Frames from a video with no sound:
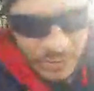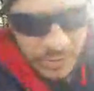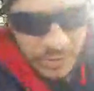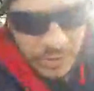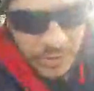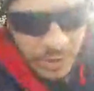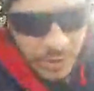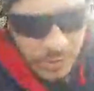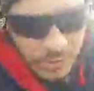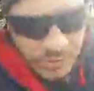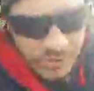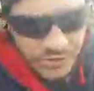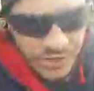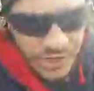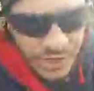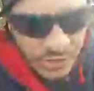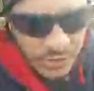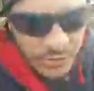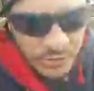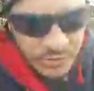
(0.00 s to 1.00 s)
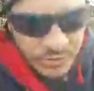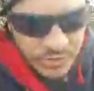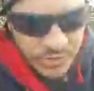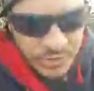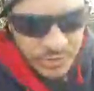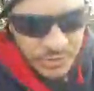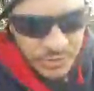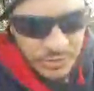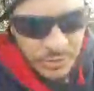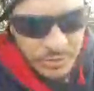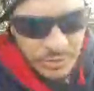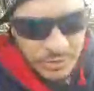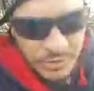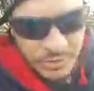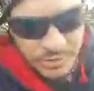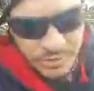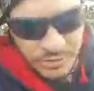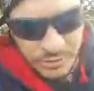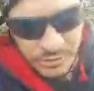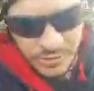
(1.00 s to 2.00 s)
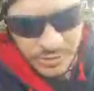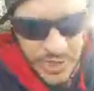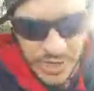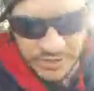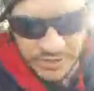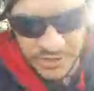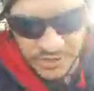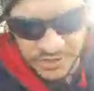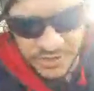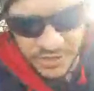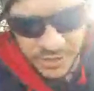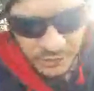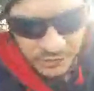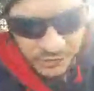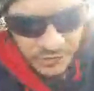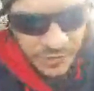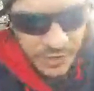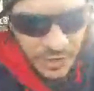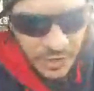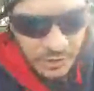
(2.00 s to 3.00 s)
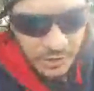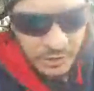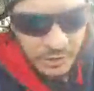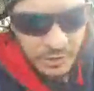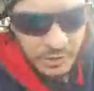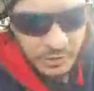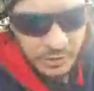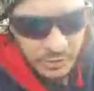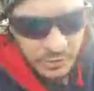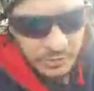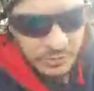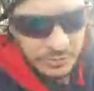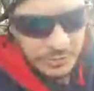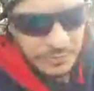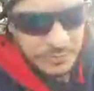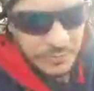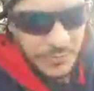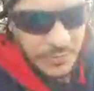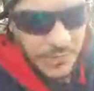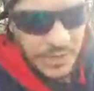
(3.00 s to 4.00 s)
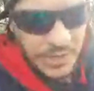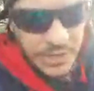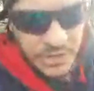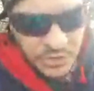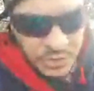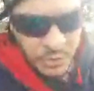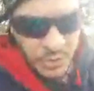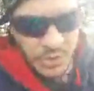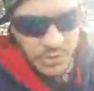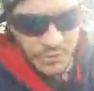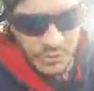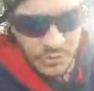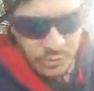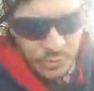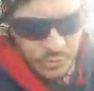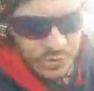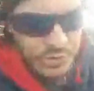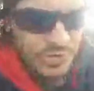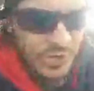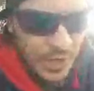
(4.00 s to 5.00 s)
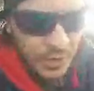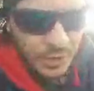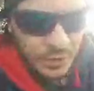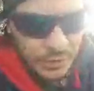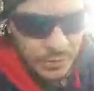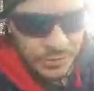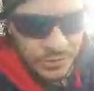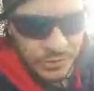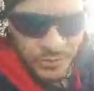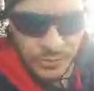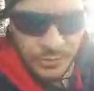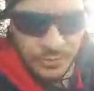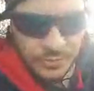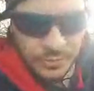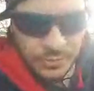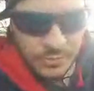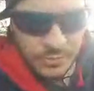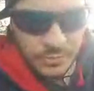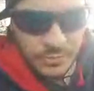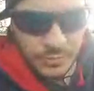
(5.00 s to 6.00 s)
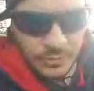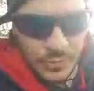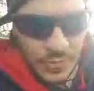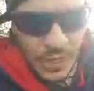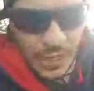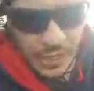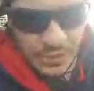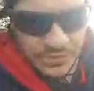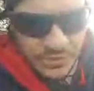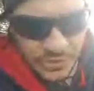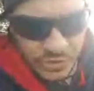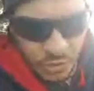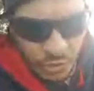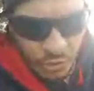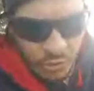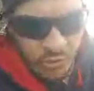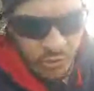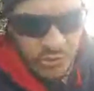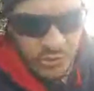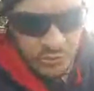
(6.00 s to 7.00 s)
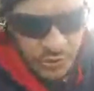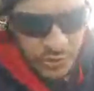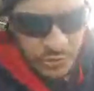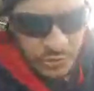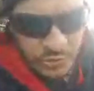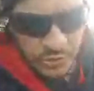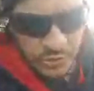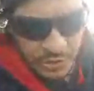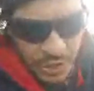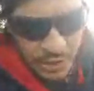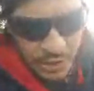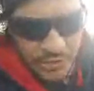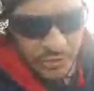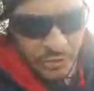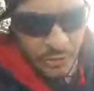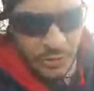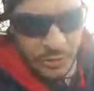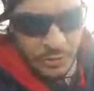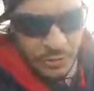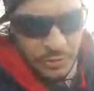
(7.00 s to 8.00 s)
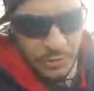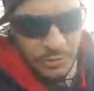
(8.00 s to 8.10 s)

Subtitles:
other cells, to attach itself together. Each one of those cells has a torus field attached to it.